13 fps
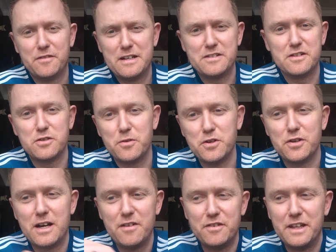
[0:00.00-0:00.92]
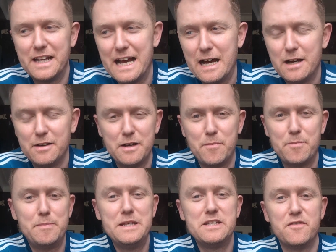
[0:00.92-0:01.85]
as a result you're not having like a
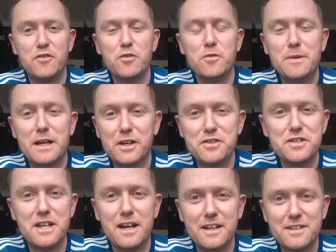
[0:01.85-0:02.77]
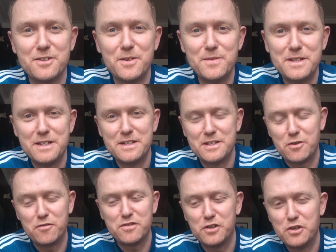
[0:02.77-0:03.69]
piece of fruit would be a good snack, do you know what I mean? And it's
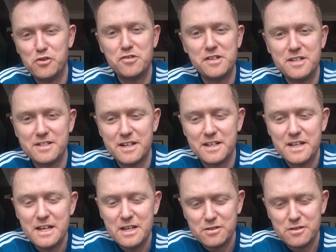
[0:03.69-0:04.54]
obviously got nutrients in it.